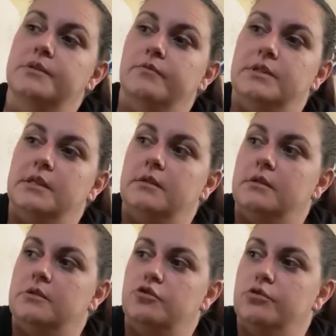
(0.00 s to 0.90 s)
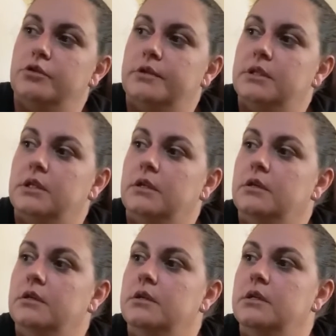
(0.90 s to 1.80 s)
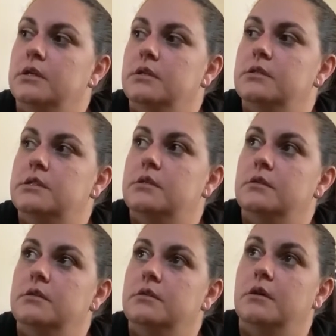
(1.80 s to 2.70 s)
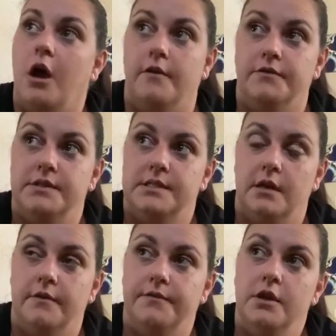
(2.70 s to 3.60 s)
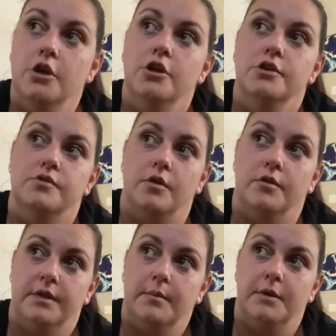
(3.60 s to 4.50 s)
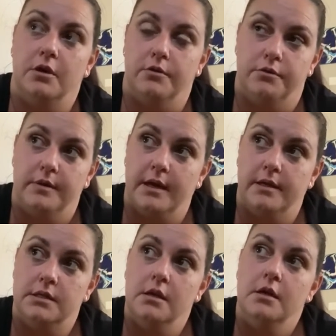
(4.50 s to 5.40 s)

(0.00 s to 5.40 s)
of what's in this drawer thing is office stuff, so I don't think I'm going to go through that.